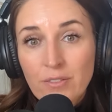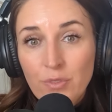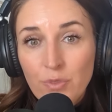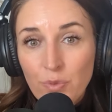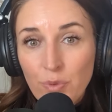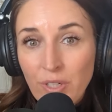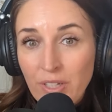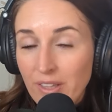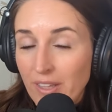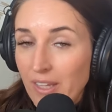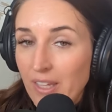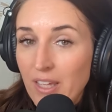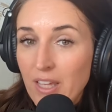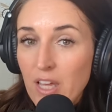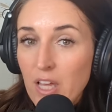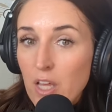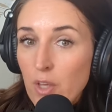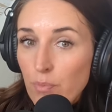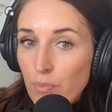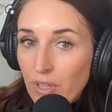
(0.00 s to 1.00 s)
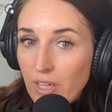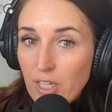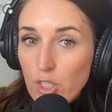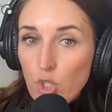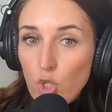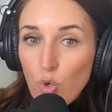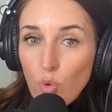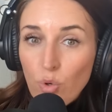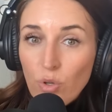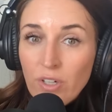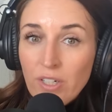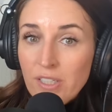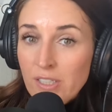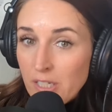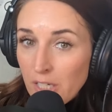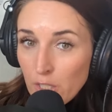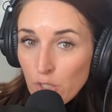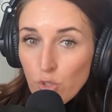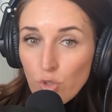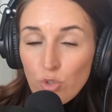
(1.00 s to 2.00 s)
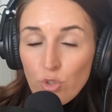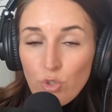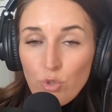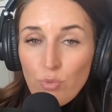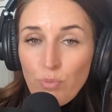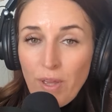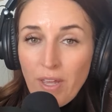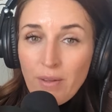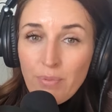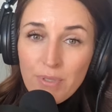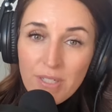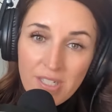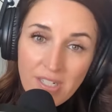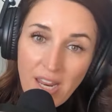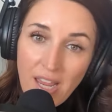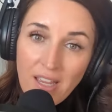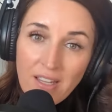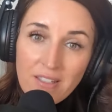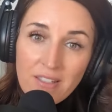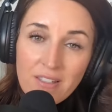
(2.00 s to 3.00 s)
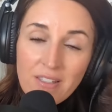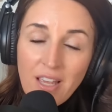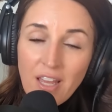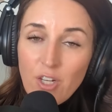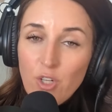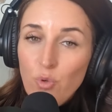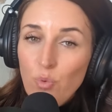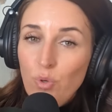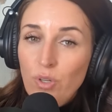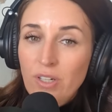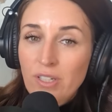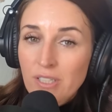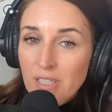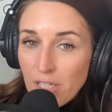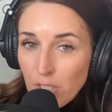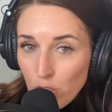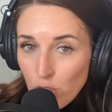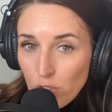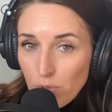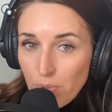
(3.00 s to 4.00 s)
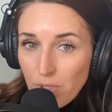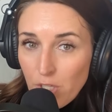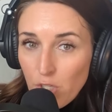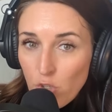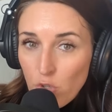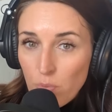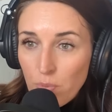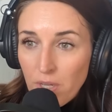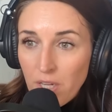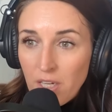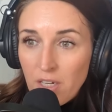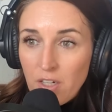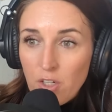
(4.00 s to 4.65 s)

really, because you will continue to make mistakes and you will continue to be human.